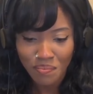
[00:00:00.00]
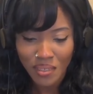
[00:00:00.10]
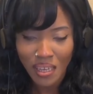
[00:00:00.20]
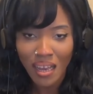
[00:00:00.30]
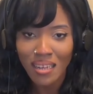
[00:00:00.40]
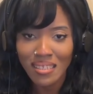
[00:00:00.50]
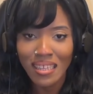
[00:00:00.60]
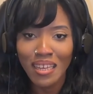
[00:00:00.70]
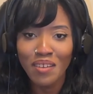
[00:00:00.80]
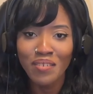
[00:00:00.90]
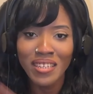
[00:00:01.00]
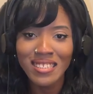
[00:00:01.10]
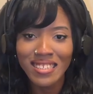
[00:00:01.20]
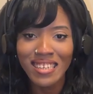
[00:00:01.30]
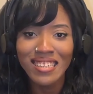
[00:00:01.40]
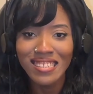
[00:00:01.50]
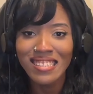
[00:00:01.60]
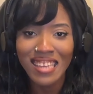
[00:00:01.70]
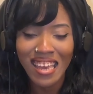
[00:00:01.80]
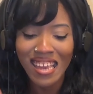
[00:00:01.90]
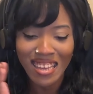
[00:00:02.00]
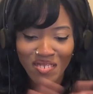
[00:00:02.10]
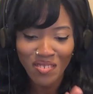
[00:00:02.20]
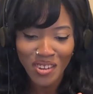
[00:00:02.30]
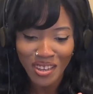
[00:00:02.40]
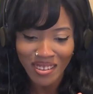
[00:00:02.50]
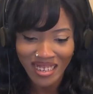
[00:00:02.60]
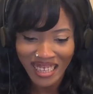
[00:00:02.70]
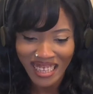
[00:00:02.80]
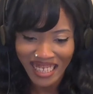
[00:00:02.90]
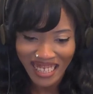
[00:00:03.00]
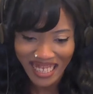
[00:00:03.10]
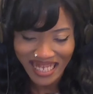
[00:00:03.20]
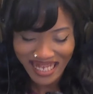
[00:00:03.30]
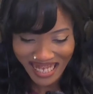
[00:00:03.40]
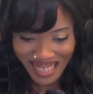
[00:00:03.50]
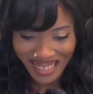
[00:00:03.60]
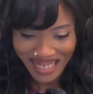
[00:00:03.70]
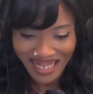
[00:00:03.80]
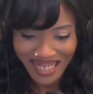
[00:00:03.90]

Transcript: God is like, what is it gonna take for y'all to get together?